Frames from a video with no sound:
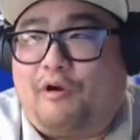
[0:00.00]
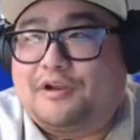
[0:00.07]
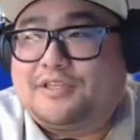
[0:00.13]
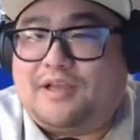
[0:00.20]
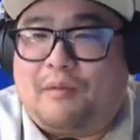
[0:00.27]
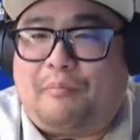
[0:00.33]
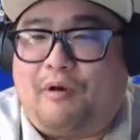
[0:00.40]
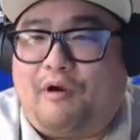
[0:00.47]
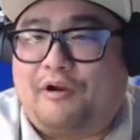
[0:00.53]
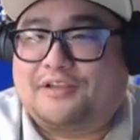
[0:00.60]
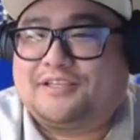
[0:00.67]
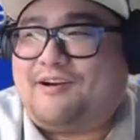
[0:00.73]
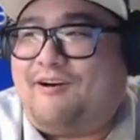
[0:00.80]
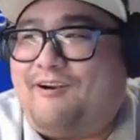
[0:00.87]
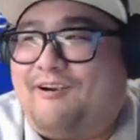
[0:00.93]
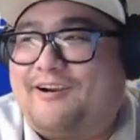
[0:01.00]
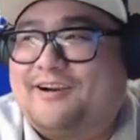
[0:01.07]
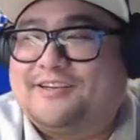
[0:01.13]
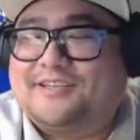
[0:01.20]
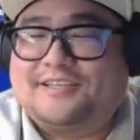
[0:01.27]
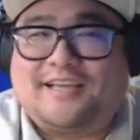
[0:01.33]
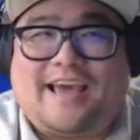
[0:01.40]
a parked
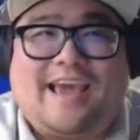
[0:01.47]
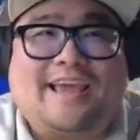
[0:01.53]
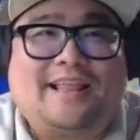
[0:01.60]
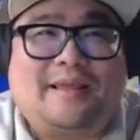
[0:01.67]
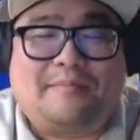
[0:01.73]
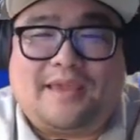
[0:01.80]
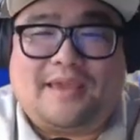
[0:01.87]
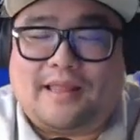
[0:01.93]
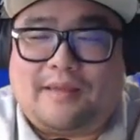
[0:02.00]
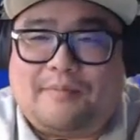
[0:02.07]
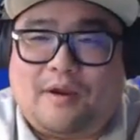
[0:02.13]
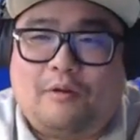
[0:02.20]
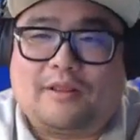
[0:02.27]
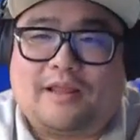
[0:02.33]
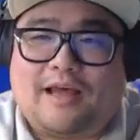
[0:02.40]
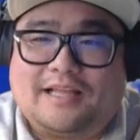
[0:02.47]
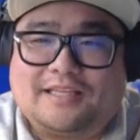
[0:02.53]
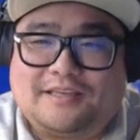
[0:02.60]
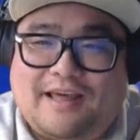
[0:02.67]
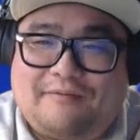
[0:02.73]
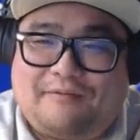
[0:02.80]
car, just, "Hey, let me hold on to that for a